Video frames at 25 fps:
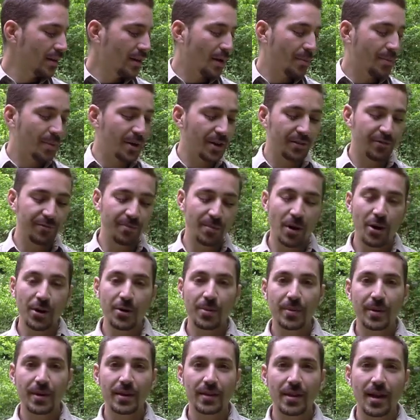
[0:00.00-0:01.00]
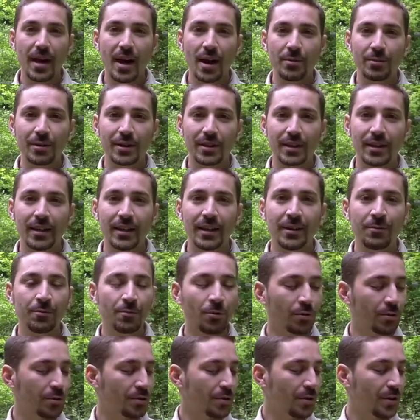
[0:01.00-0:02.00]
a bit of piping there with
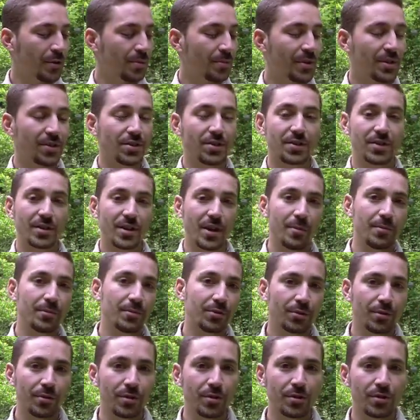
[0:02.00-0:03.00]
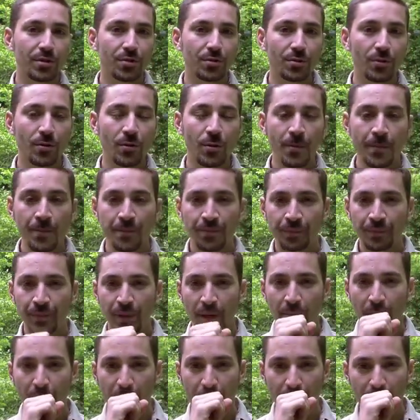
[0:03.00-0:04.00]
clean water in because it's come through the straw,
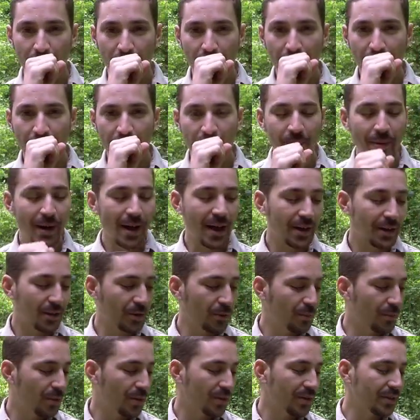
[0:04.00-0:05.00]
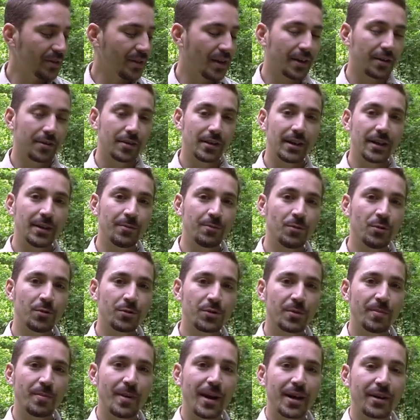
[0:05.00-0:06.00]
by blowing back, you're putting that clean
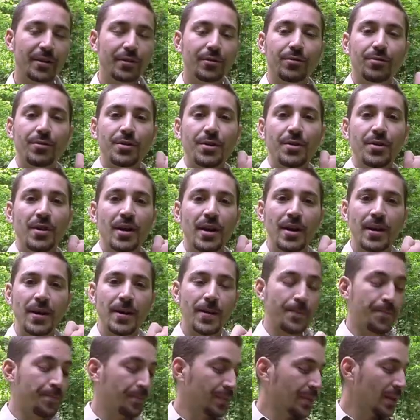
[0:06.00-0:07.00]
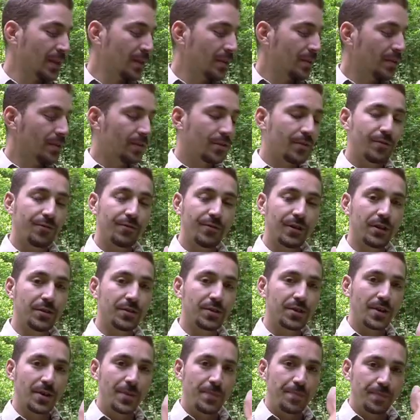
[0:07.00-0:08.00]
water back through the
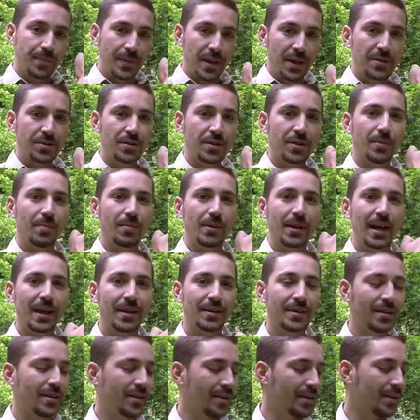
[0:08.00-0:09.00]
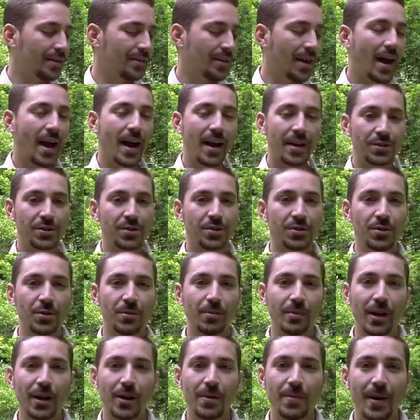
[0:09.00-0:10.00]
filter into the bladder, and that acts as
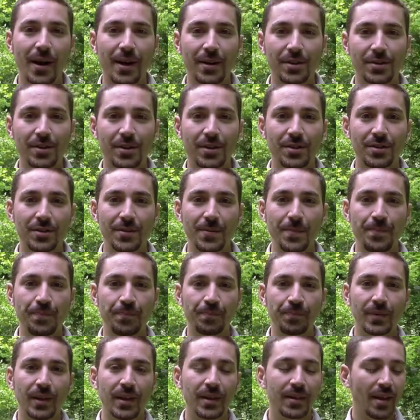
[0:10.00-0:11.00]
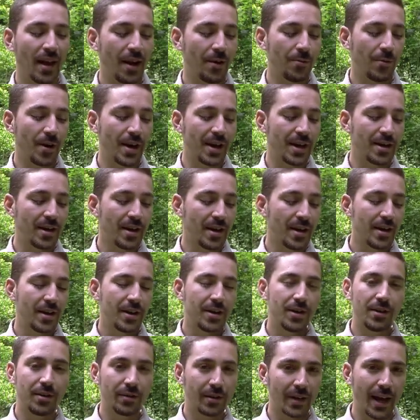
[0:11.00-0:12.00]
your blowback system. And that way
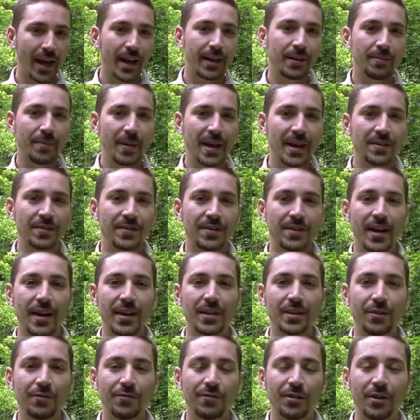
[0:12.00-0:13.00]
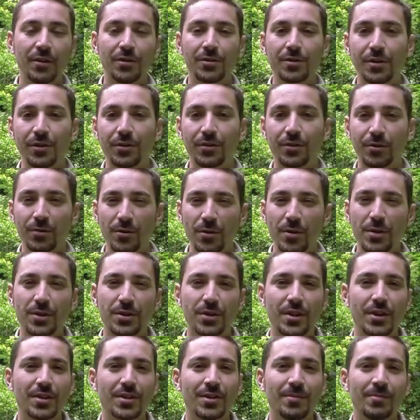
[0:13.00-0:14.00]
you can maintain the filter through a
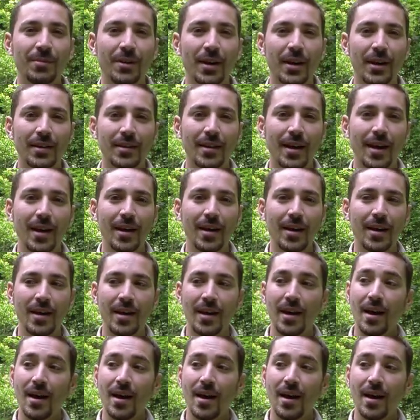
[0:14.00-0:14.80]
system like that,